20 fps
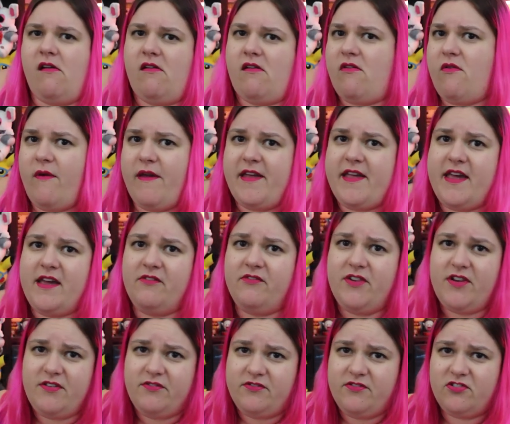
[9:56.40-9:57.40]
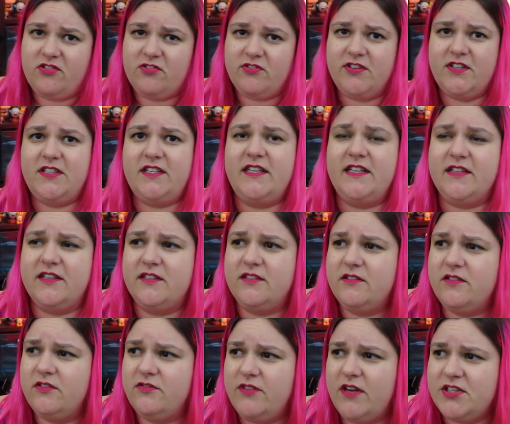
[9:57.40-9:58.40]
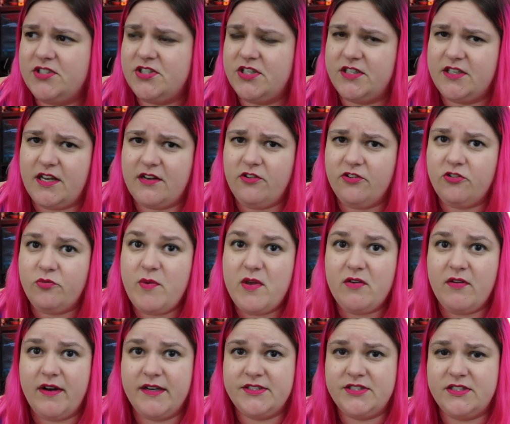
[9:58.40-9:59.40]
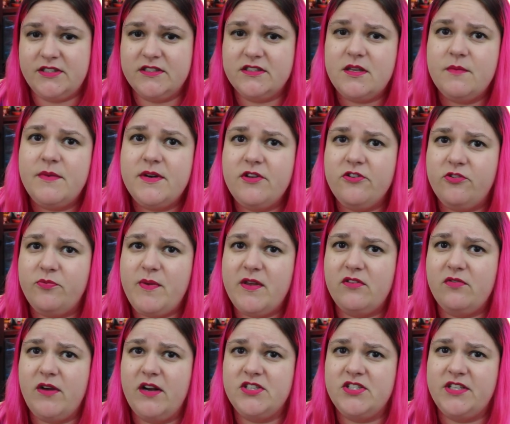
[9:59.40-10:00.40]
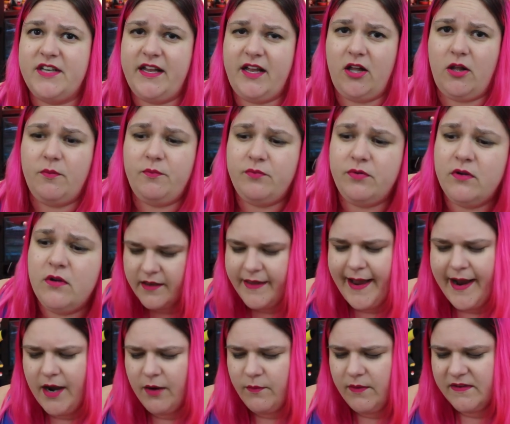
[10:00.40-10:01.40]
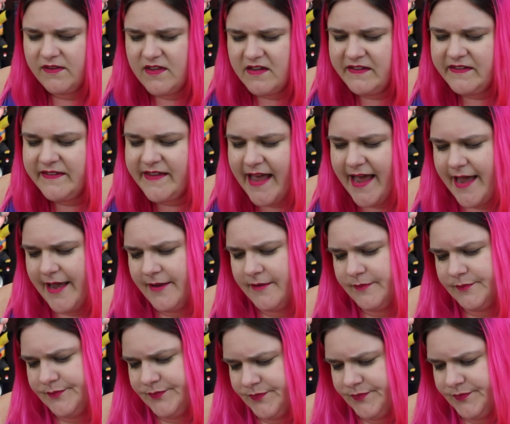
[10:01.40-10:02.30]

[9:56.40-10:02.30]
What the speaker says: Oh, I can't read Cyrillic or Russian. I don't speak Russian. Somebody who speaks Russian, help. Karyn, what's this say?